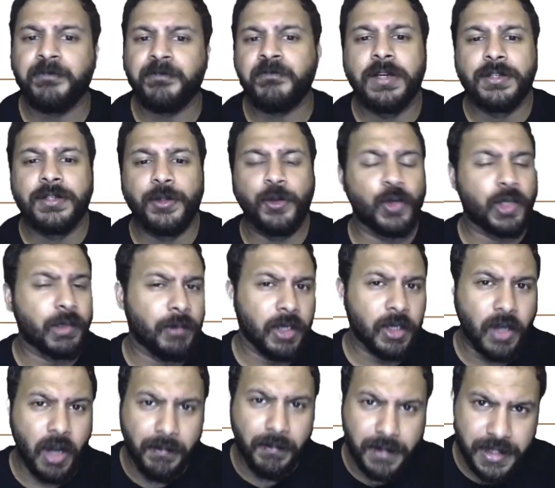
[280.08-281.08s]

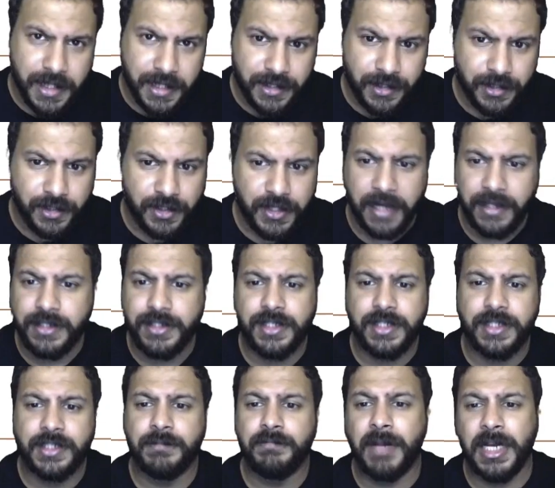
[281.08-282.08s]
Suitable compensation
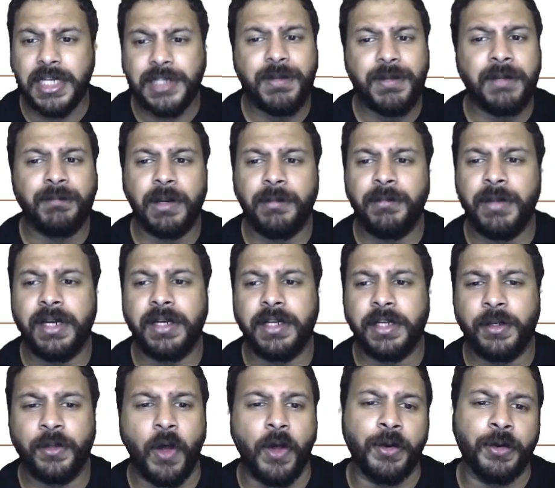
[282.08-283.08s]
strategies must be
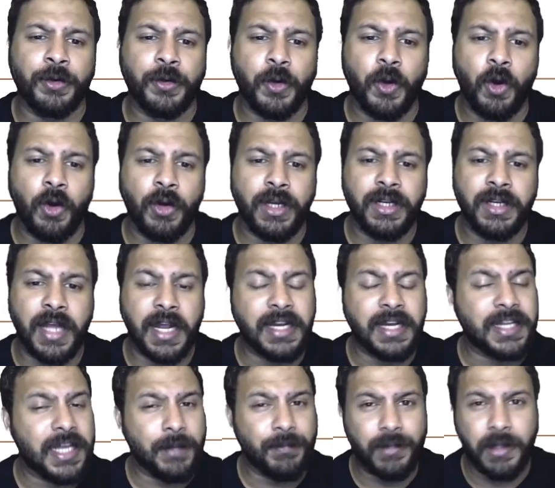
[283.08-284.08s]
implemented in order to draw in
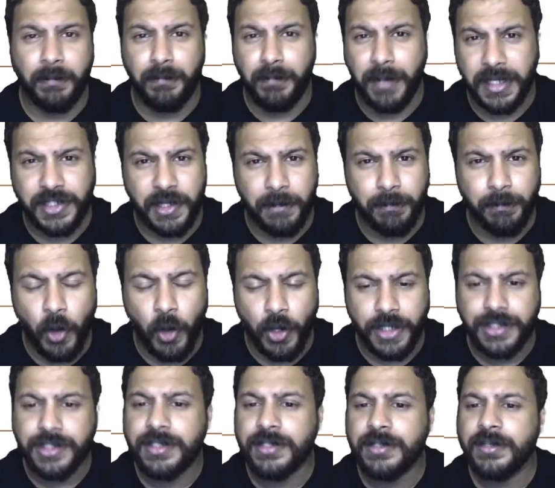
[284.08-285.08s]
and keep the best
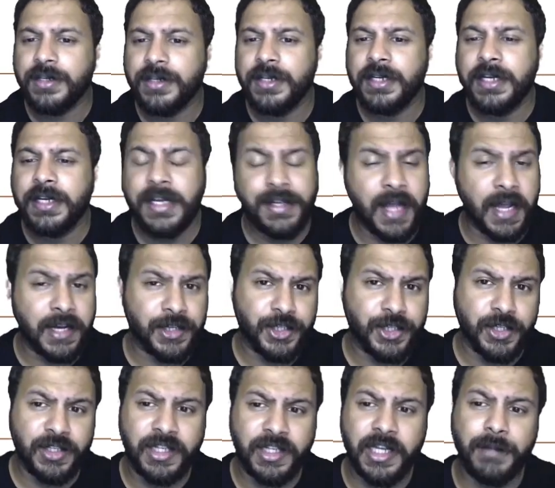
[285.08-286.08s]
employees. In
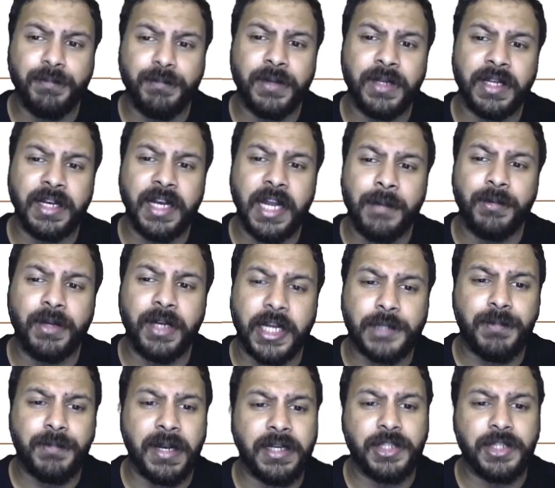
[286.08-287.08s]
addition, keeping labor
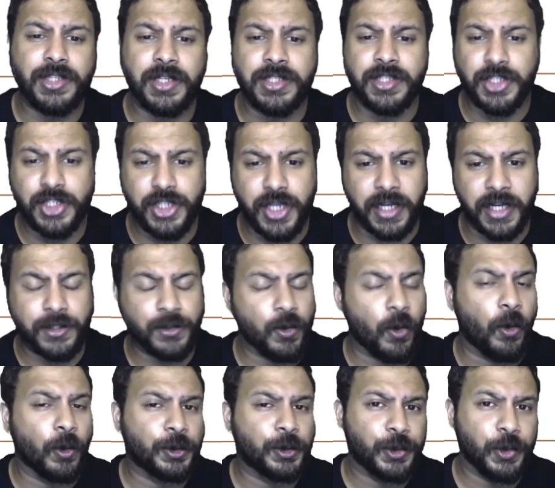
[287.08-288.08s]
expenditures in check is
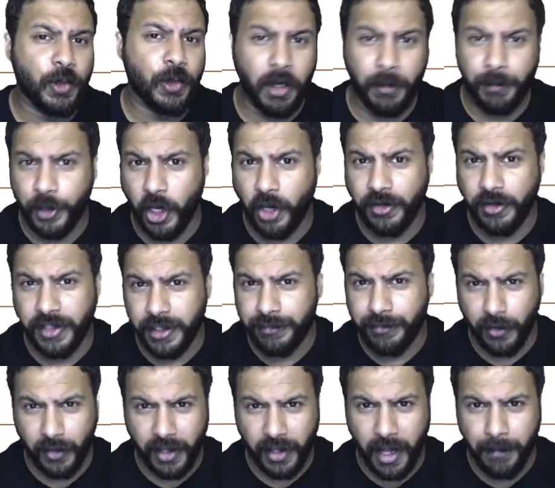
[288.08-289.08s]
also a priority
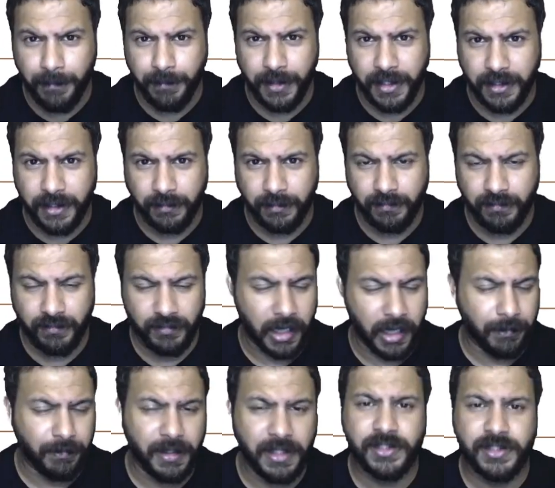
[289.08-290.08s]
for the company.
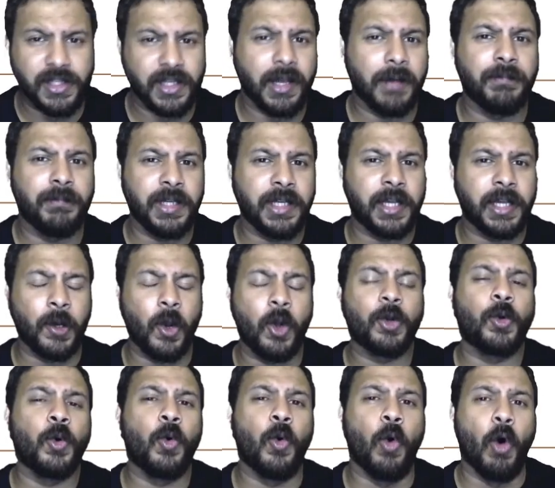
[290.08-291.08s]
That means the company
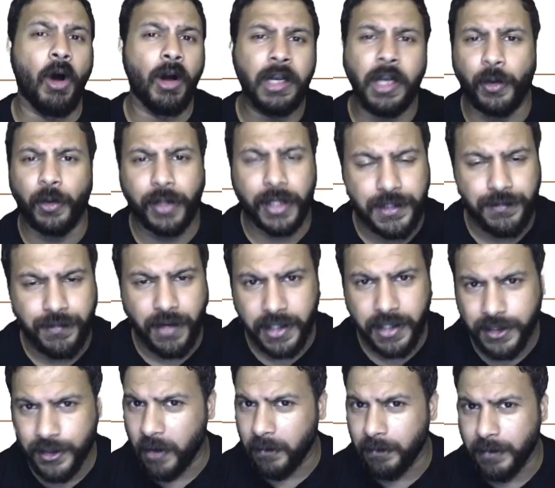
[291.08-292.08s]
cannot go all out as far
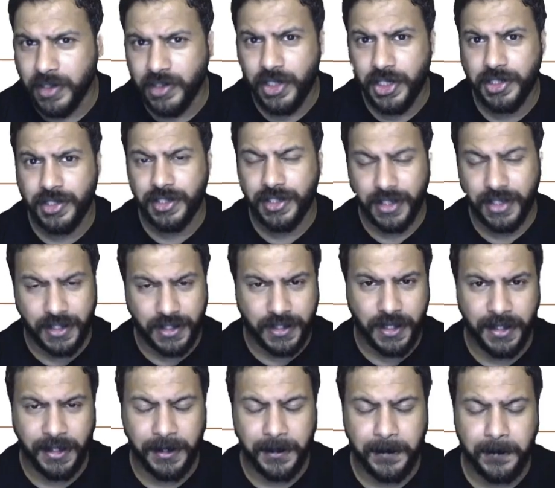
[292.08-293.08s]
as compensation is
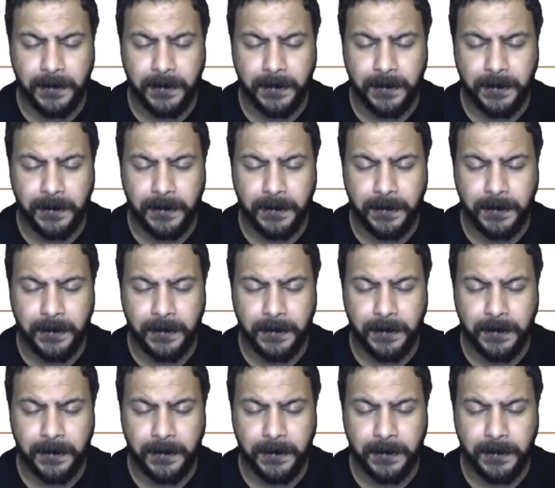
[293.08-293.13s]
concerned.